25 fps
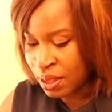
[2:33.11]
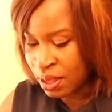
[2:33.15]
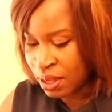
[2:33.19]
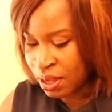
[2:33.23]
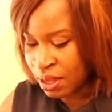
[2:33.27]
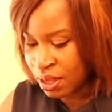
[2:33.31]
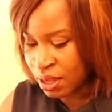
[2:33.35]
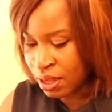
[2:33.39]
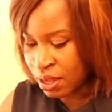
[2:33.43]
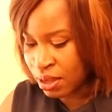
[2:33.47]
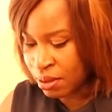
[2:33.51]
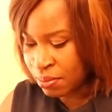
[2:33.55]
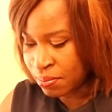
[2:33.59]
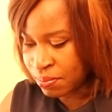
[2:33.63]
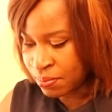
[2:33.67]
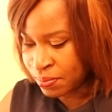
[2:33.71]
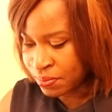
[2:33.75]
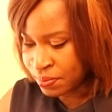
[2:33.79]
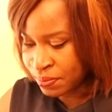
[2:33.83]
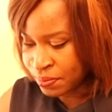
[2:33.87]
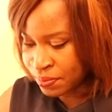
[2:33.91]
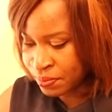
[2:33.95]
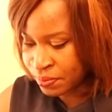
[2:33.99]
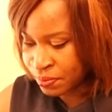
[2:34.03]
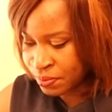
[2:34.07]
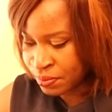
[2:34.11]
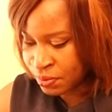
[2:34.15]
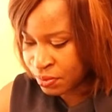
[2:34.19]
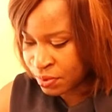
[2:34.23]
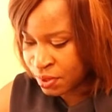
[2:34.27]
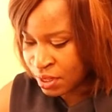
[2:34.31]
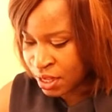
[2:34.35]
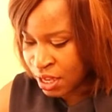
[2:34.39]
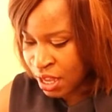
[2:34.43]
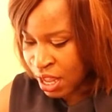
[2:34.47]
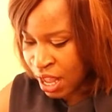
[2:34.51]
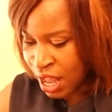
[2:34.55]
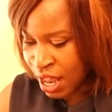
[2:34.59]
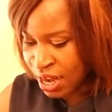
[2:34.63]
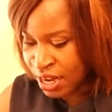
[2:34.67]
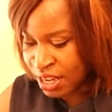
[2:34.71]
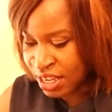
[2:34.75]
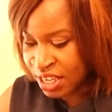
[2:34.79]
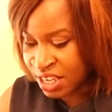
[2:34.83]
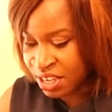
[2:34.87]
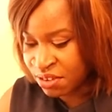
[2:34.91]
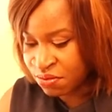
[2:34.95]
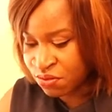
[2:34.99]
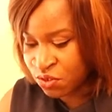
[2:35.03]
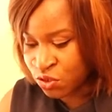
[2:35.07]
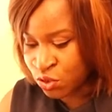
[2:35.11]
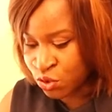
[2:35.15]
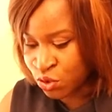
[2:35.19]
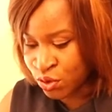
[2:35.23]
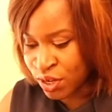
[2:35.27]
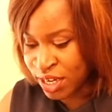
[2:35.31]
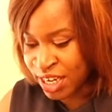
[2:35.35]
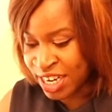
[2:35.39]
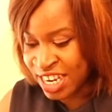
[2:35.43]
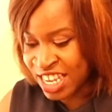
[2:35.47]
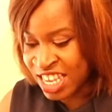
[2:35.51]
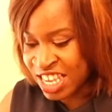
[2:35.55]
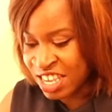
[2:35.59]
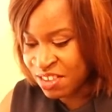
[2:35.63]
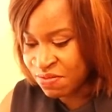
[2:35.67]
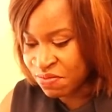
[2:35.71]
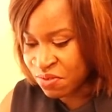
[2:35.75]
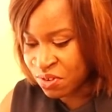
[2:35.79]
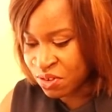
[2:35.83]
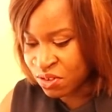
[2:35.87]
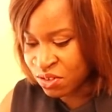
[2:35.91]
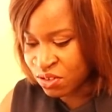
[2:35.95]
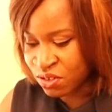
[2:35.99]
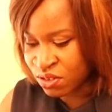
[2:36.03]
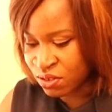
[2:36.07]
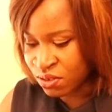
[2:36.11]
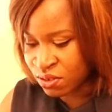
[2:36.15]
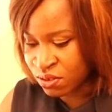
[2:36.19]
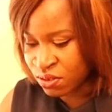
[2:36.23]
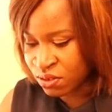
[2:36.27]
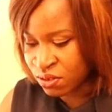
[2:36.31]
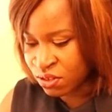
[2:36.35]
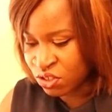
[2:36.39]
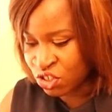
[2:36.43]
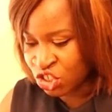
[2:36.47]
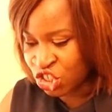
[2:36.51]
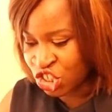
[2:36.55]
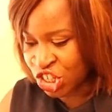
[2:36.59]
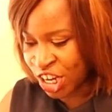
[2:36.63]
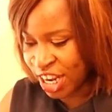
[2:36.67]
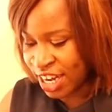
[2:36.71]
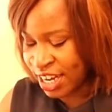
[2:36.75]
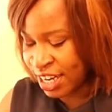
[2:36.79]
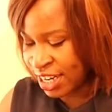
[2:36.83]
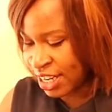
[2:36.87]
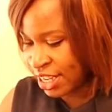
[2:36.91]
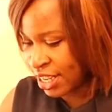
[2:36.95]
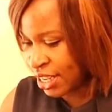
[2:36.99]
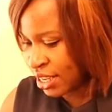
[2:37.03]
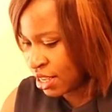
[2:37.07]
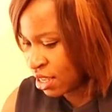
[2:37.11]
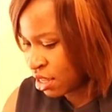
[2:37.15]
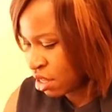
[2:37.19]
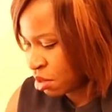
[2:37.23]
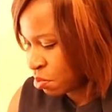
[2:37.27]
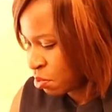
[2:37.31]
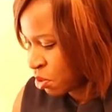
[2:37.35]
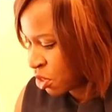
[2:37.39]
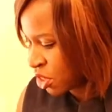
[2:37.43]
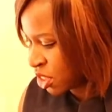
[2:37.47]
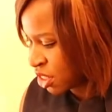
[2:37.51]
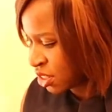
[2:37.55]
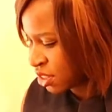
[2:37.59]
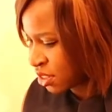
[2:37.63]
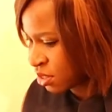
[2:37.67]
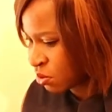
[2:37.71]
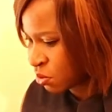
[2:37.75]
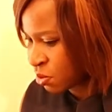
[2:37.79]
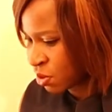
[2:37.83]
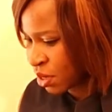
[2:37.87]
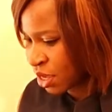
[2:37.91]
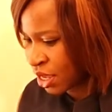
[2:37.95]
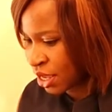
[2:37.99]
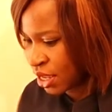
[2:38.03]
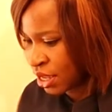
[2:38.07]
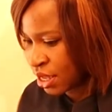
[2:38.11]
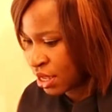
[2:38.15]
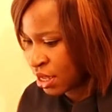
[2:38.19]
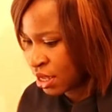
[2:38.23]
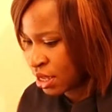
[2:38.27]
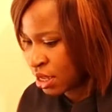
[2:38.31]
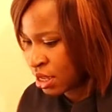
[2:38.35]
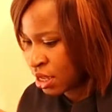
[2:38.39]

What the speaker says: and it gives you an even jelly. I put this away.